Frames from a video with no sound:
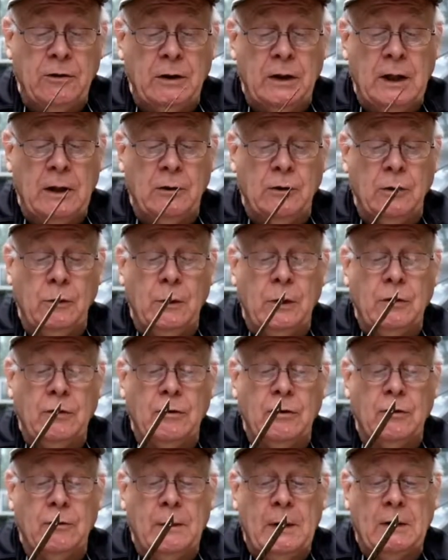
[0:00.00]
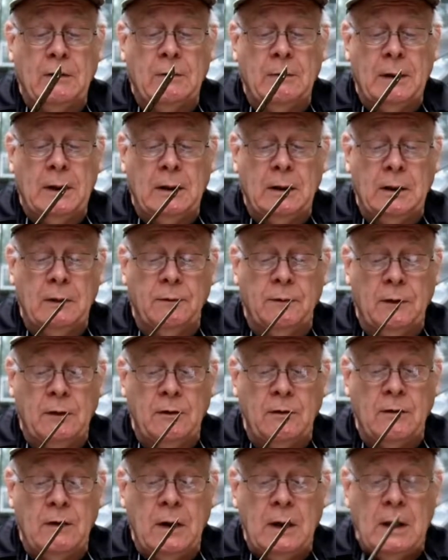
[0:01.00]
and that 2 inches makes a big
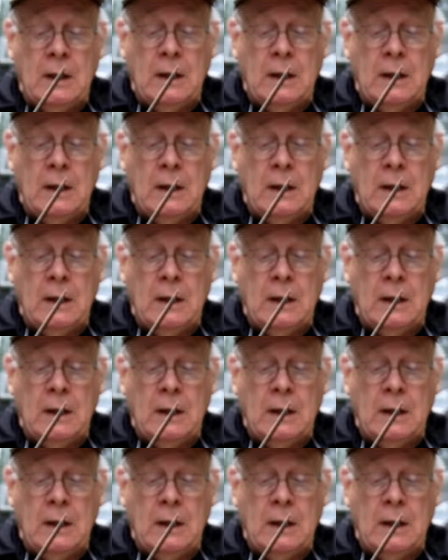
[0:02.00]
difference.